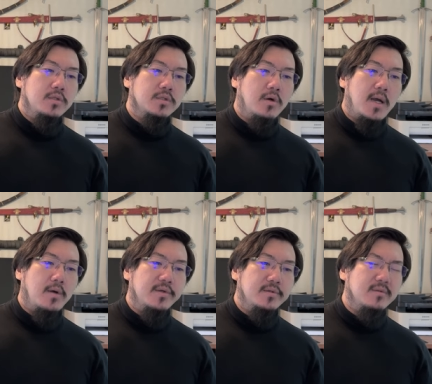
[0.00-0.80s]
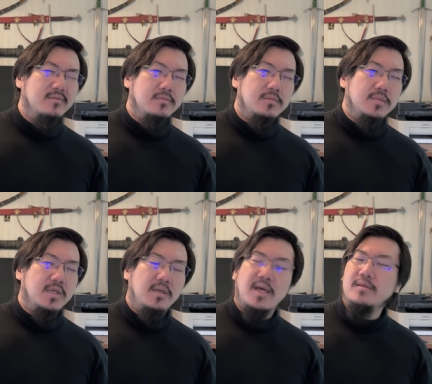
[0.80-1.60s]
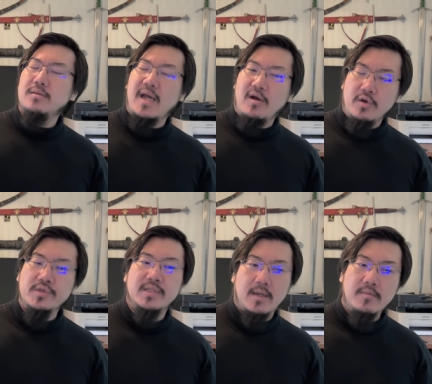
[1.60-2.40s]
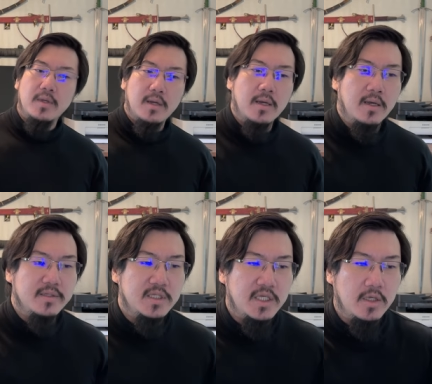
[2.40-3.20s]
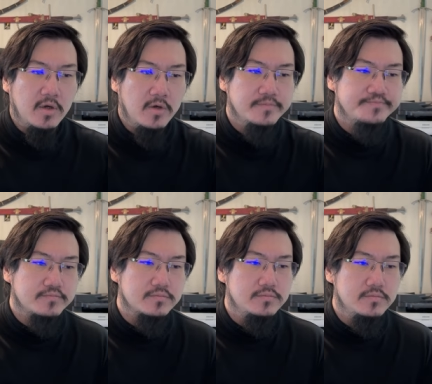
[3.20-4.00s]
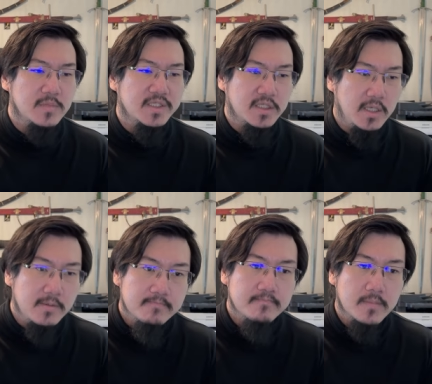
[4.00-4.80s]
So I would think that that earns them a tier C.